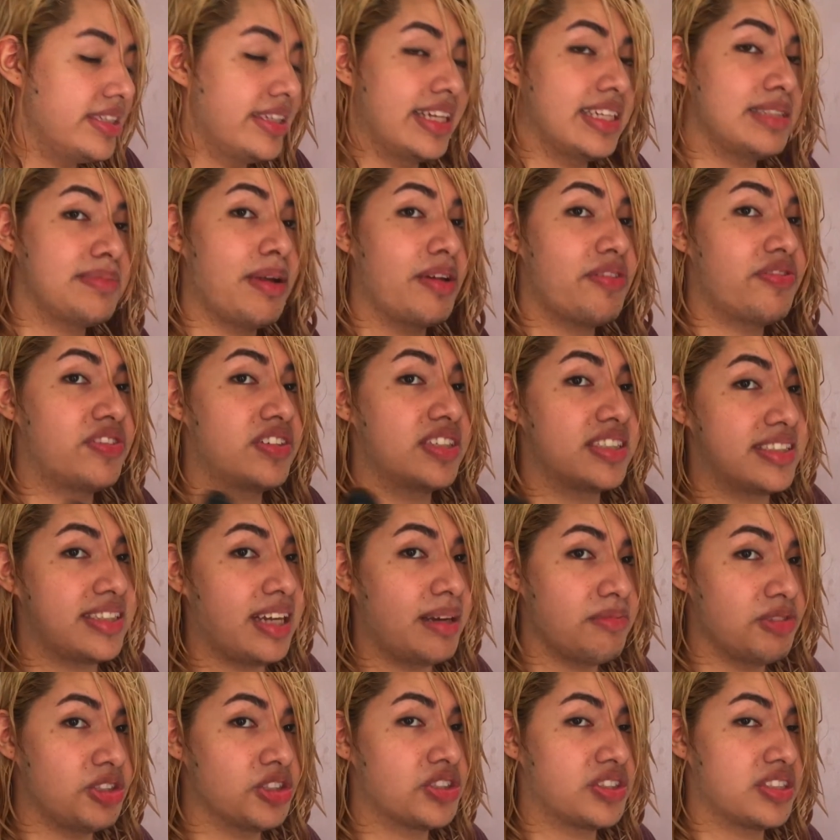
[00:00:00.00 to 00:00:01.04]
This is my first
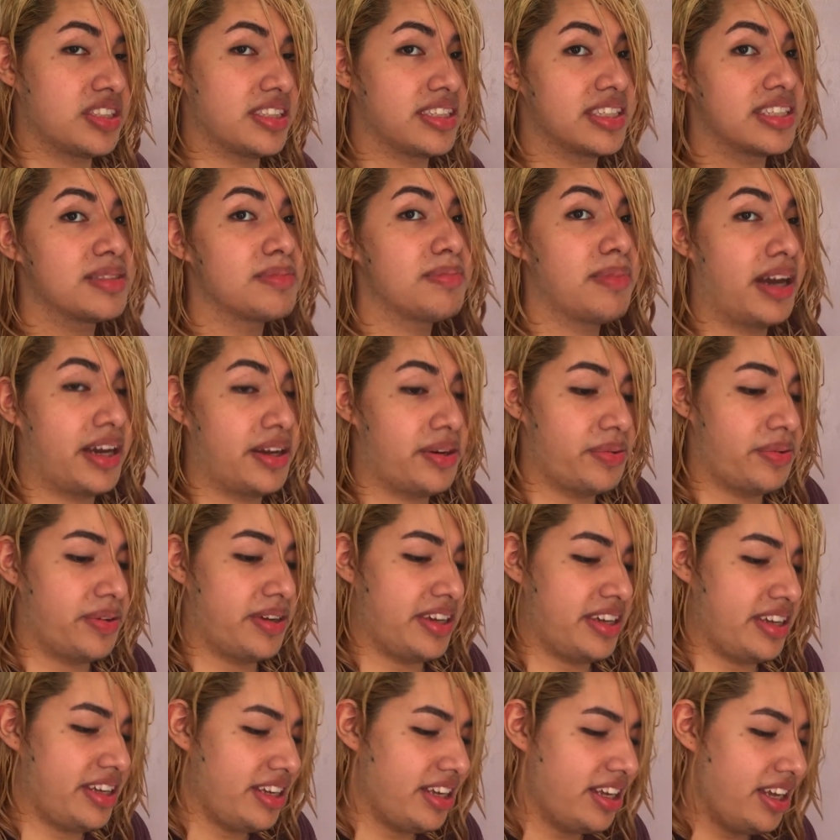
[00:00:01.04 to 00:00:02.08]
time using this, by the
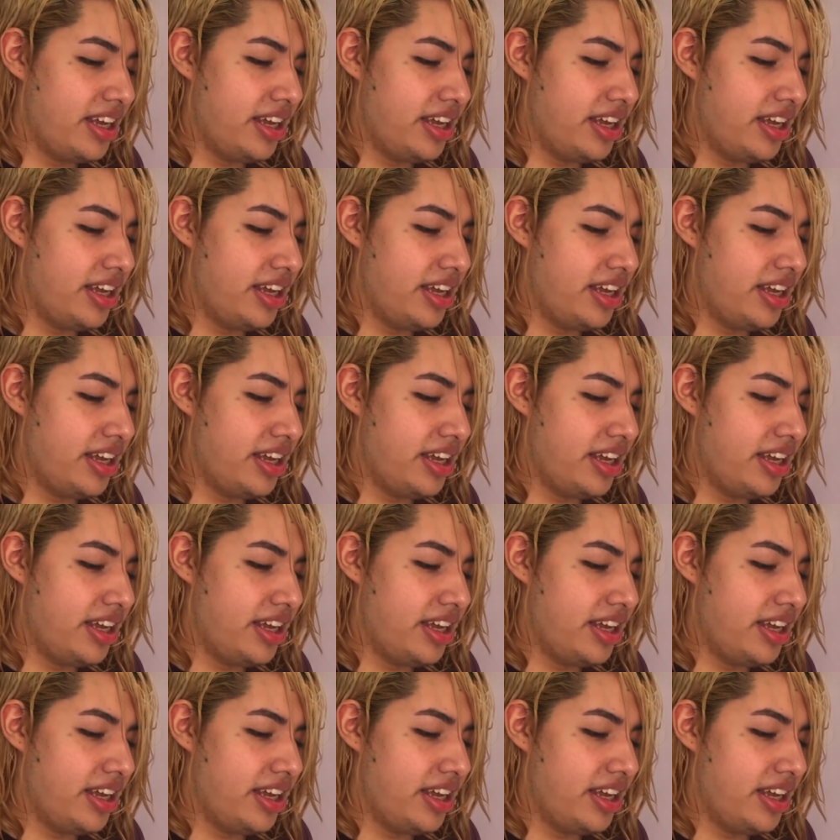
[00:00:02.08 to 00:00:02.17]
way.